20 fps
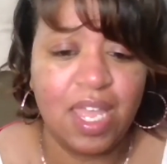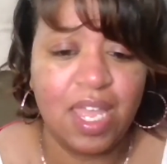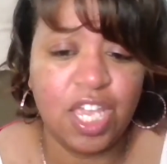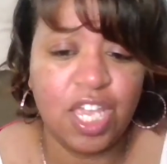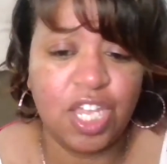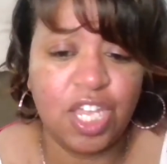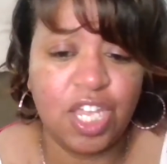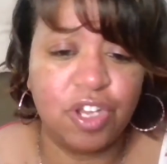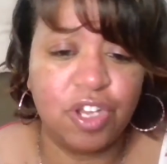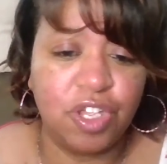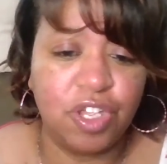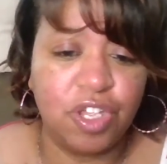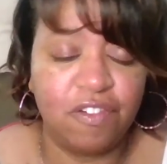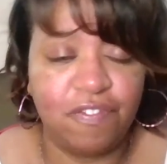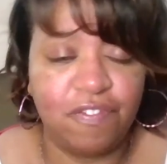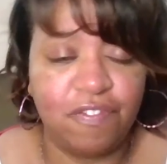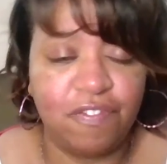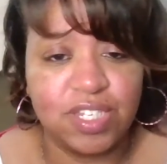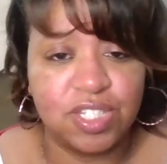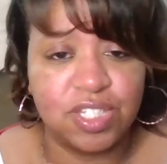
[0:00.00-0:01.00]
you know your
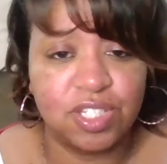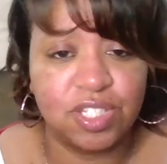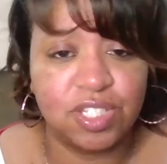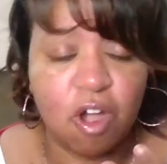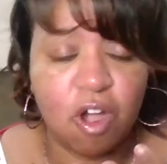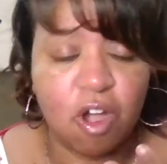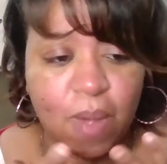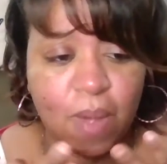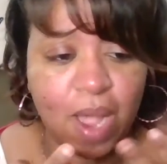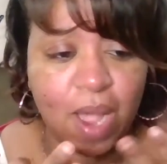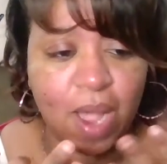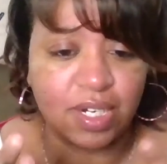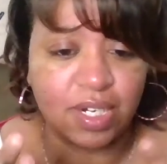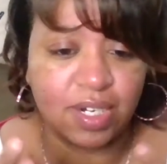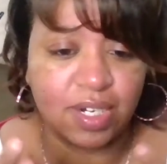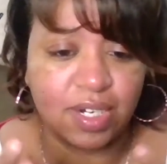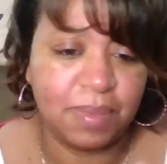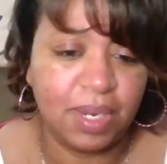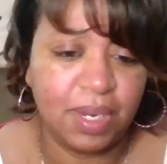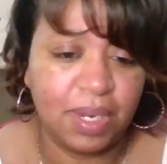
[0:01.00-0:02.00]
face is all wounded up
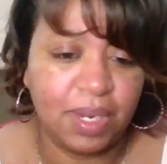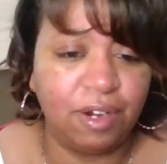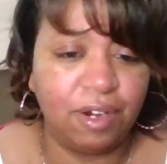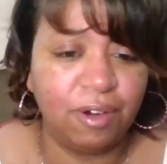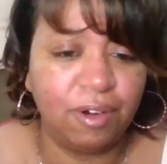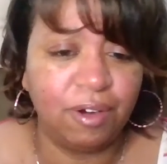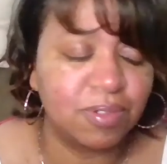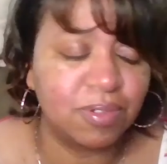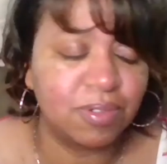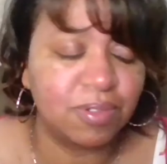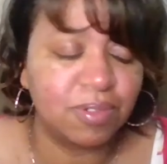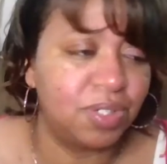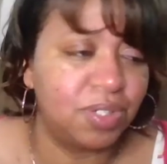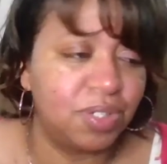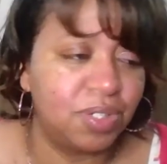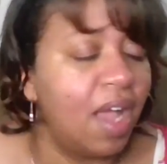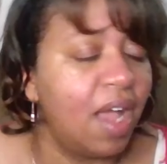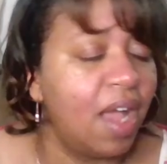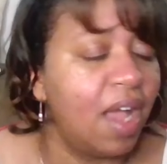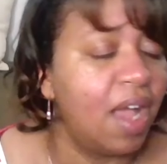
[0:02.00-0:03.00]
and like girl aren't you like oh,
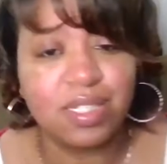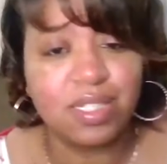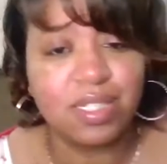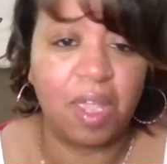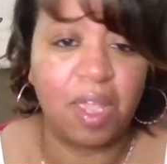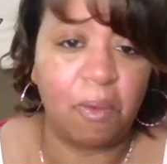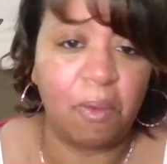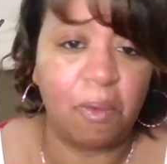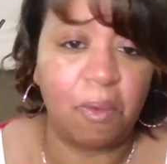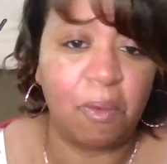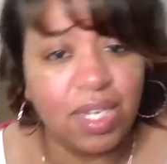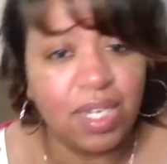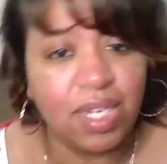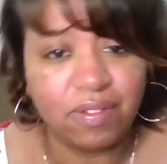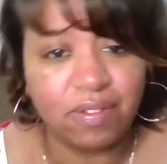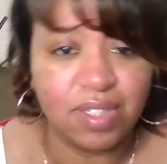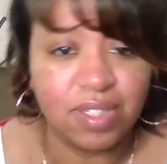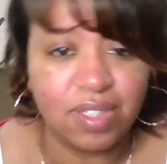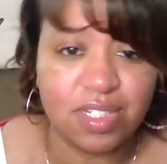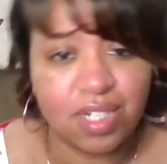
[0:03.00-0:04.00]
i just can't wait to get off
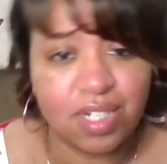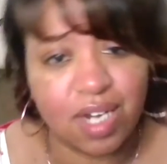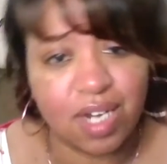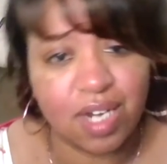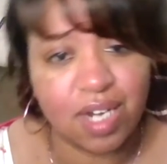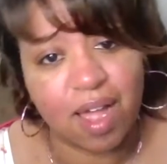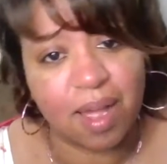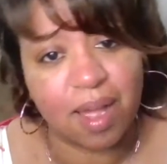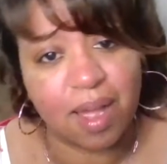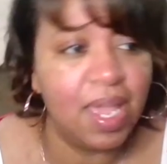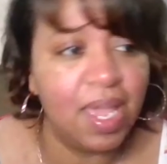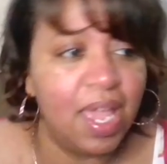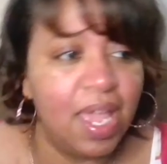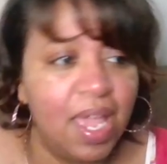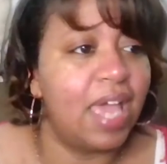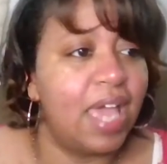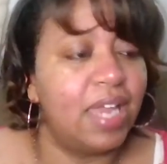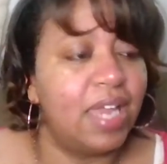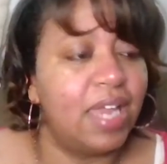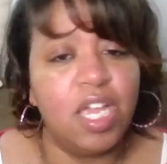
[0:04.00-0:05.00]
this job
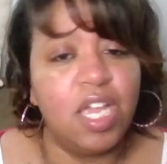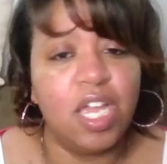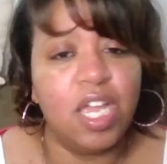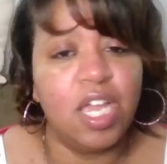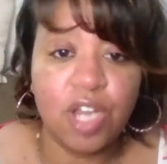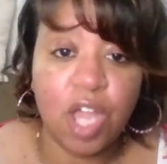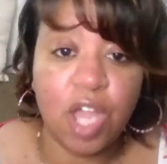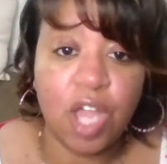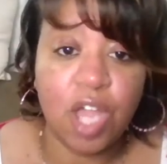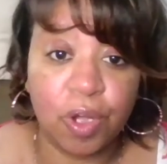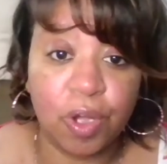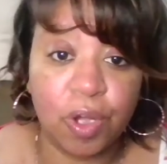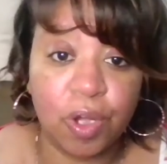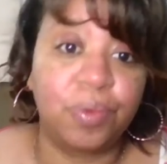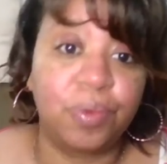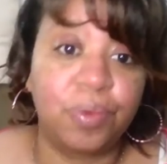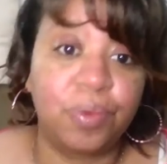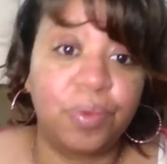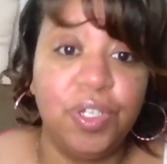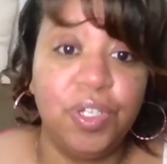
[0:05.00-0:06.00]
and no
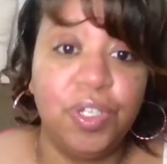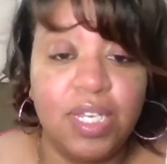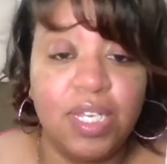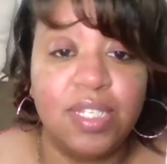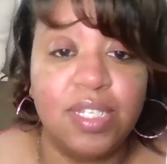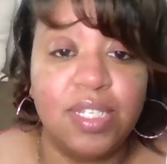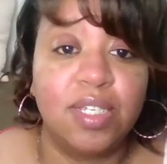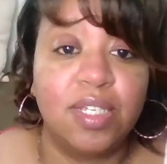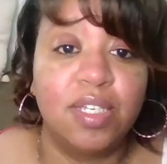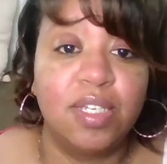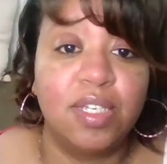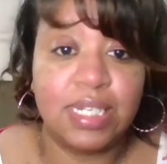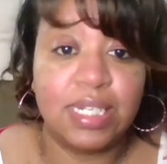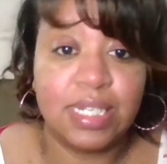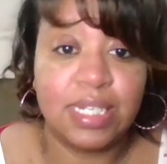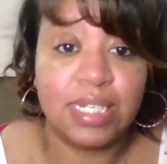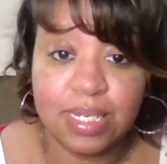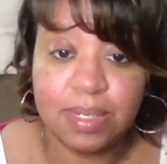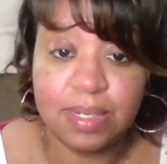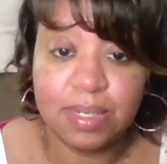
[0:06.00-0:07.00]
you need to
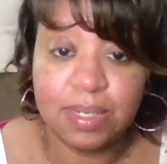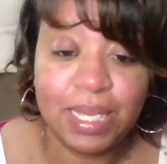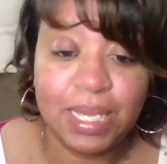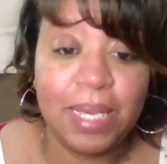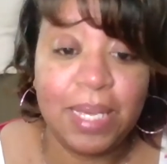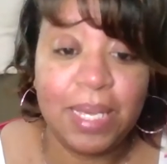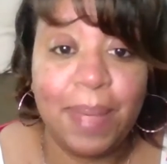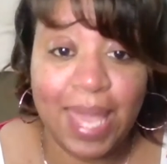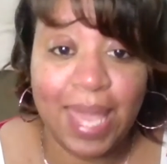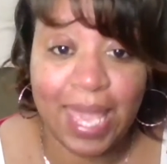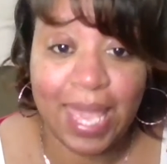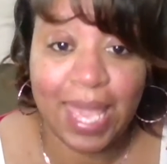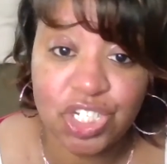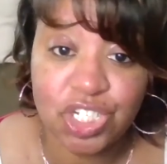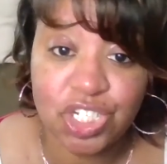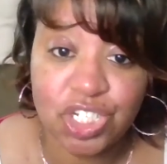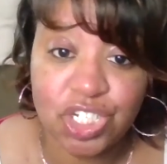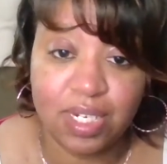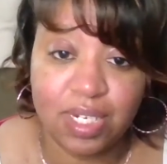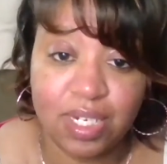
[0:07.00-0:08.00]
be
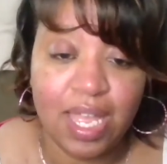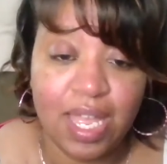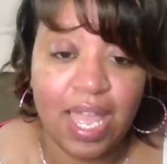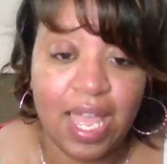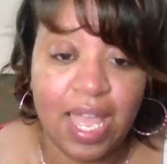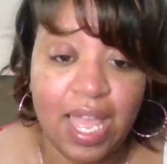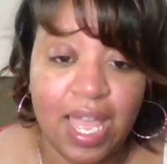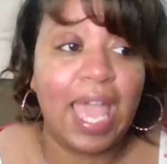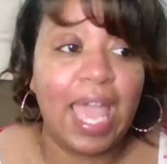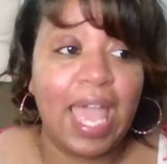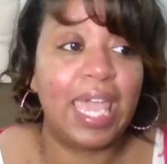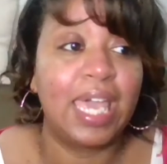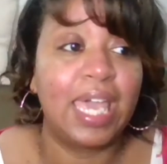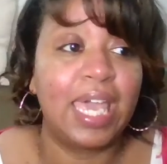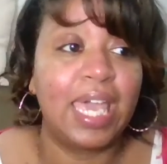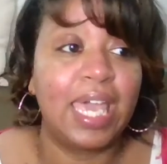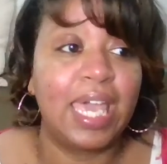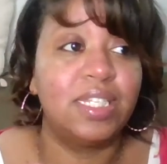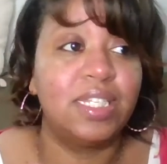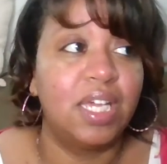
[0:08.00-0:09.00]
patient
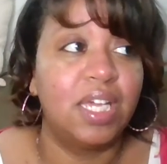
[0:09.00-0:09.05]
and